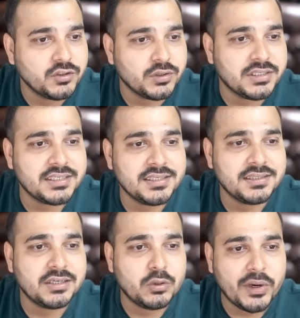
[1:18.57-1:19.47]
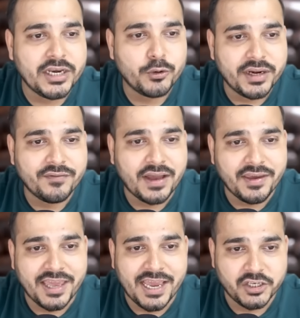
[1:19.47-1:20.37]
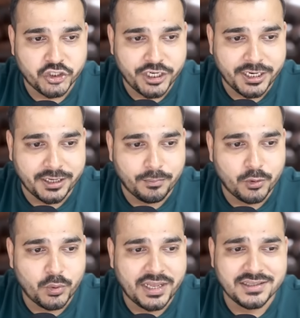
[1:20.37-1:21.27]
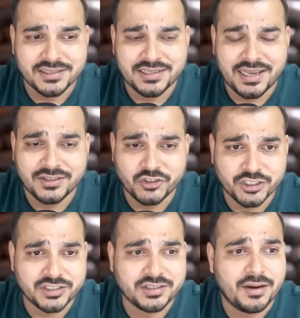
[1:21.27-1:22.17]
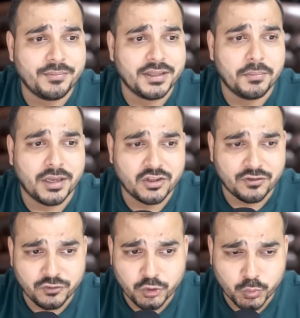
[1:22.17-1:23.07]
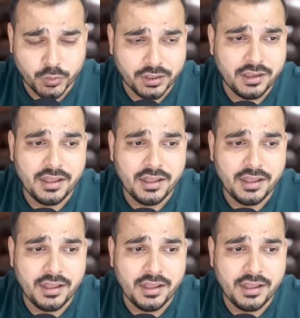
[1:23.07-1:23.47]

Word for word: So this is the 2025 AI engineering report, and this has just come in the month of June